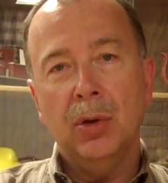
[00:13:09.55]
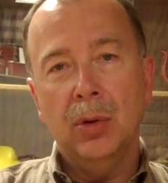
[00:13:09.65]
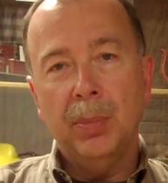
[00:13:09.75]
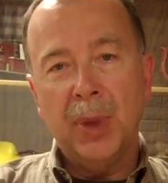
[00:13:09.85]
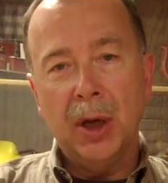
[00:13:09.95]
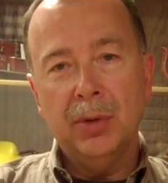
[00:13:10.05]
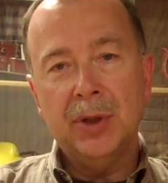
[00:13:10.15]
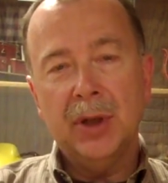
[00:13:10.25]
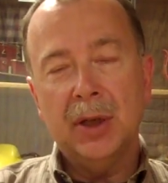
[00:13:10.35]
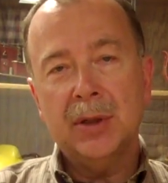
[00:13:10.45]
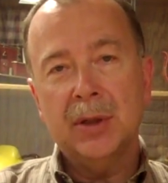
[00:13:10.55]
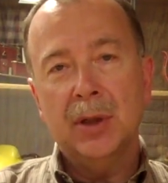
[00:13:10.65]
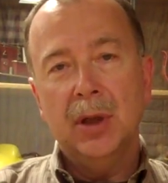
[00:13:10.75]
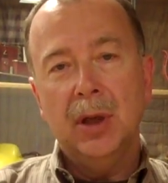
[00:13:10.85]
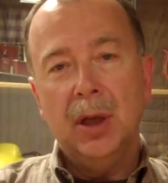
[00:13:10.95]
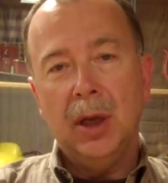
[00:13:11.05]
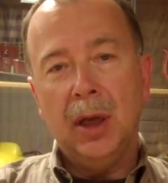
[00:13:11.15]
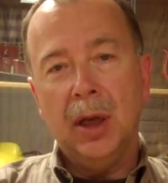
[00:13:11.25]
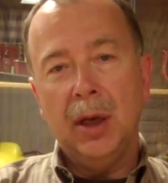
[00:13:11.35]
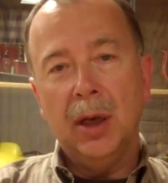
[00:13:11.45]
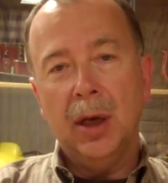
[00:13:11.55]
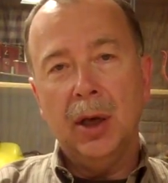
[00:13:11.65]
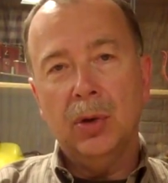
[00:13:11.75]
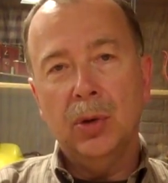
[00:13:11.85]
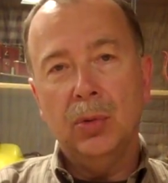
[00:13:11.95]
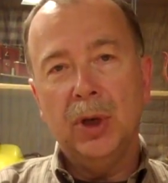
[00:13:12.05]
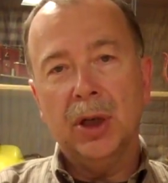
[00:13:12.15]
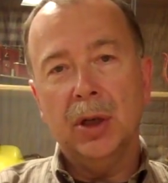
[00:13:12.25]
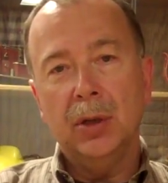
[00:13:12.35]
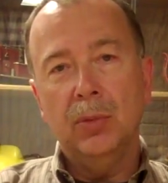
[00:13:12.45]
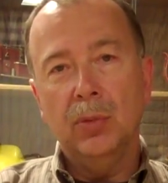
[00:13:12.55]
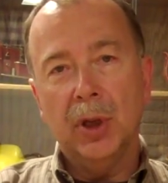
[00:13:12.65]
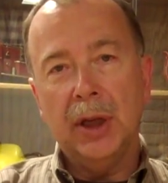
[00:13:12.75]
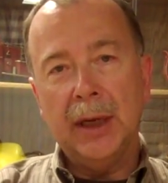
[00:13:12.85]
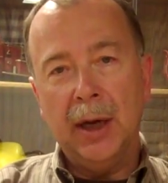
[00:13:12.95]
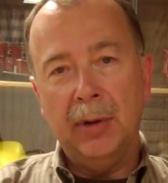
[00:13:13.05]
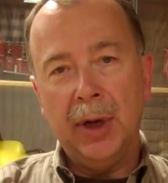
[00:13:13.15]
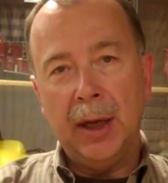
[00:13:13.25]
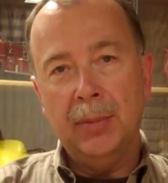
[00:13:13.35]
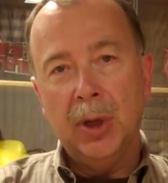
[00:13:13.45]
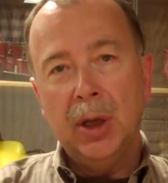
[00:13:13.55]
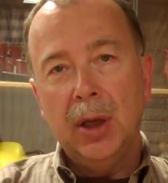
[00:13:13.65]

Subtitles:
who opposed us, and who we could really count on.